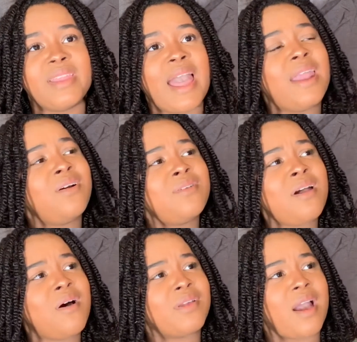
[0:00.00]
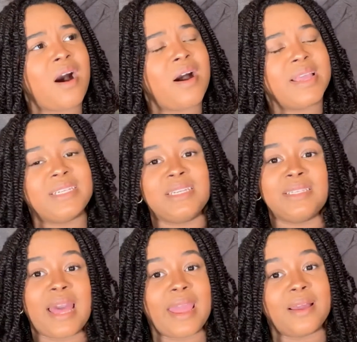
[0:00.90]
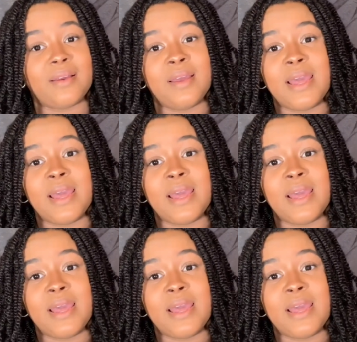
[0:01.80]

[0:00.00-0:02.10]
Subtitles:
I don't know, y'all. It's just like,